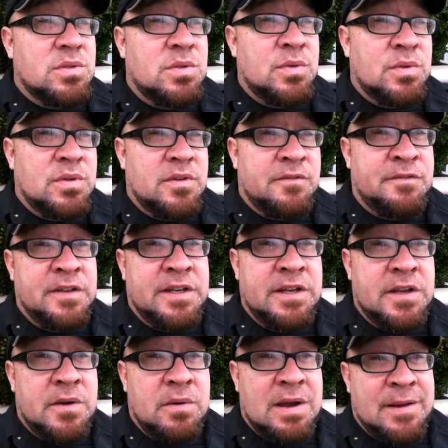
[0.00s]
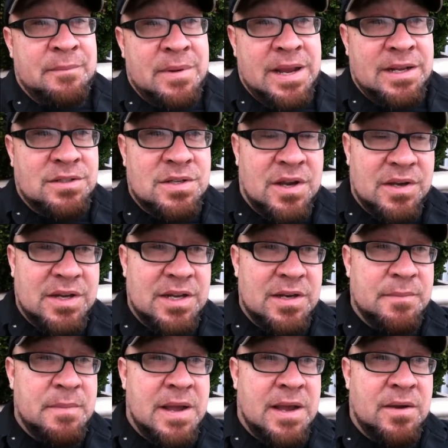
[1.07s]
to the video I made
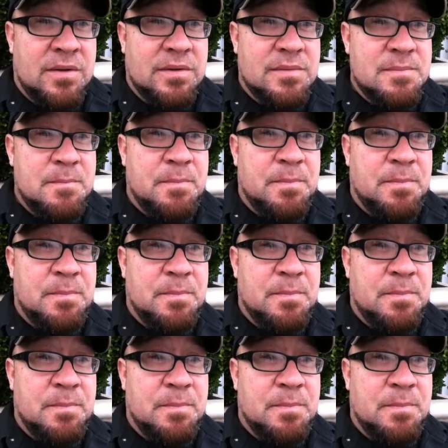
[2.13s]
talking about